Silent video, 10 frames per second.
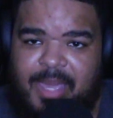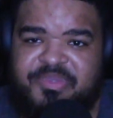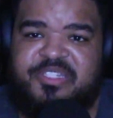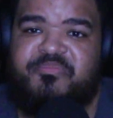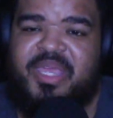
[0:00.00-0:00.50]

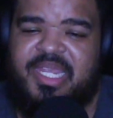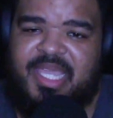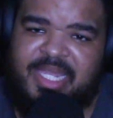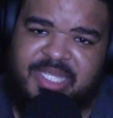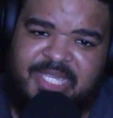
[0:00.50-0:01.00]
it kept
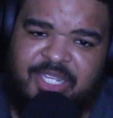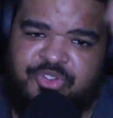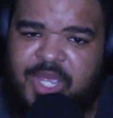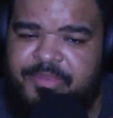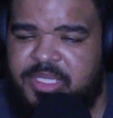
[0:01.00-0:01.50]
spinning and the
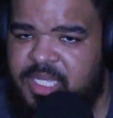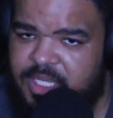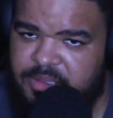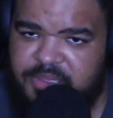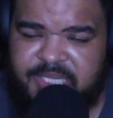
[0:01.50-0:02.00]
thing
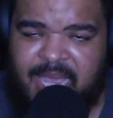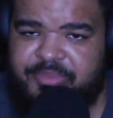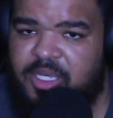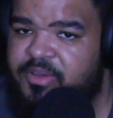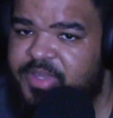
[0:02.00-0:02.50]
dropped and then it
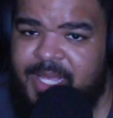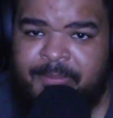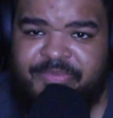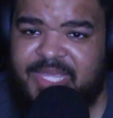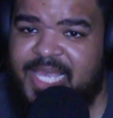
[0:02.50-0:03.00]
snapped off.